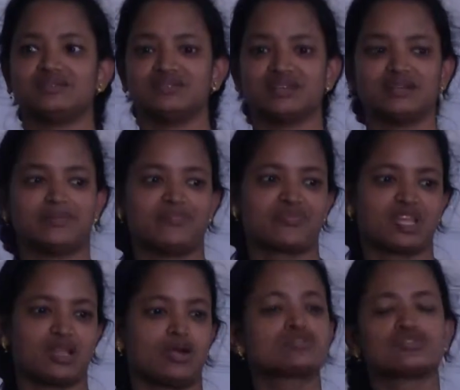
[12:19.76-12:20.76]
the
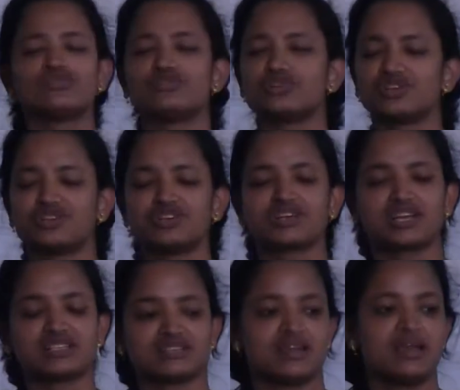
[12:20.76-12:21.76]
lots of
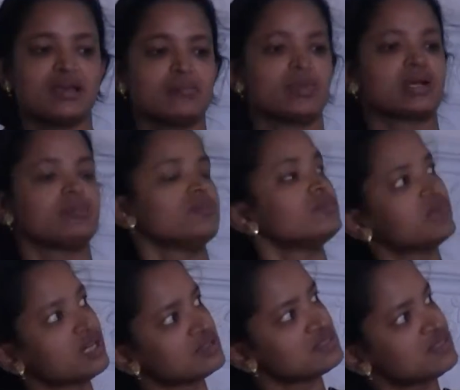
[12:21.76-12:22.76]
work, but
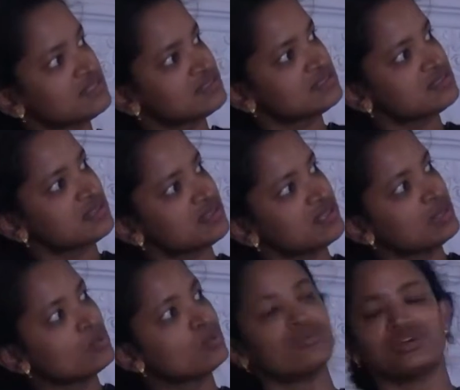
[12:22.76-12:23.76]
because this is the
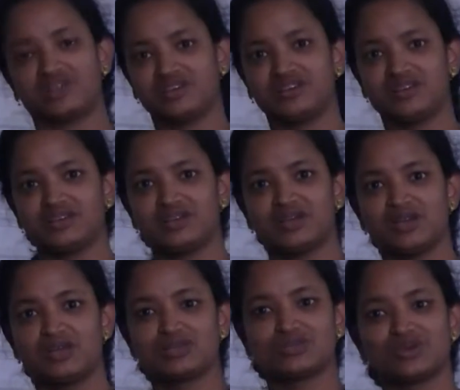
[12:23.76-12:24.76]
new work,
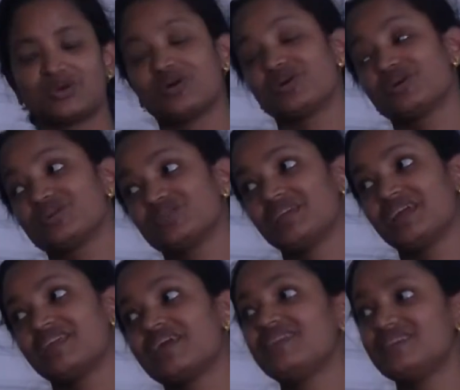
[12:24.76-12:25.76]
so
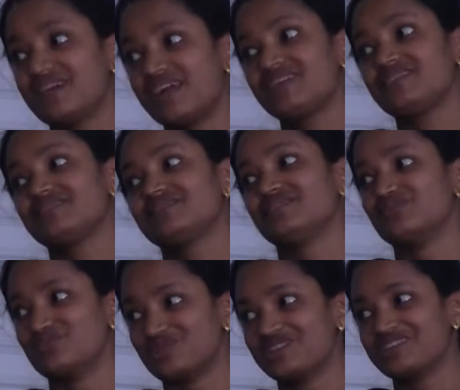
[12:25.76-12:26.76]
they really like the
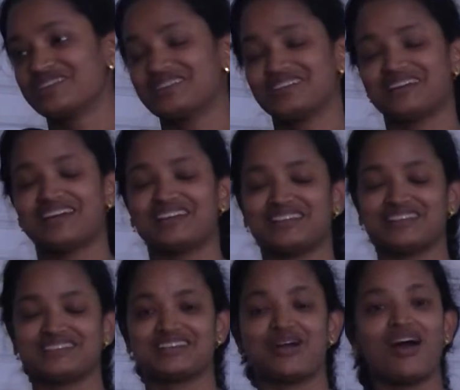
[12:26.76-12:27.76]
work, and they
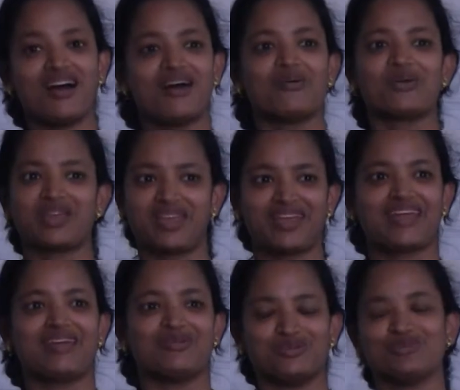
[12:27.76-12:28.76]
said, "Oh,
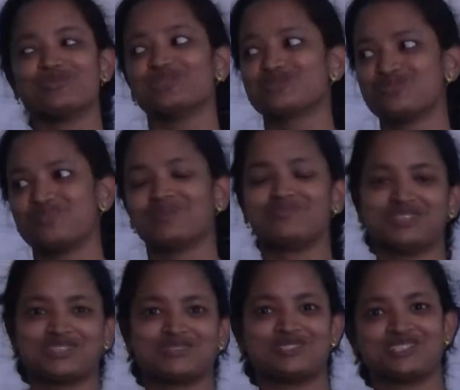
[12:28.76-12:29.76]
okay, we want to
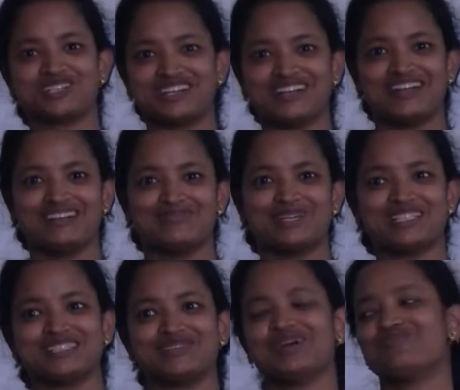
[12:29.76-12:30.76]
publish our journal, but
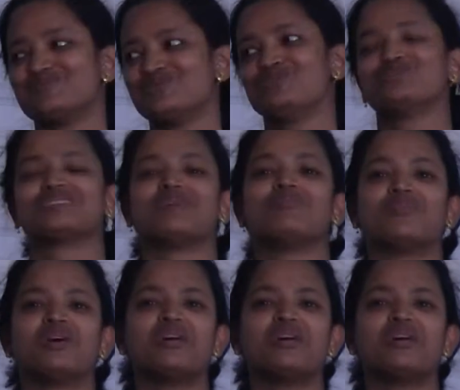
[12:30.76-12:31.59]
you have to do some,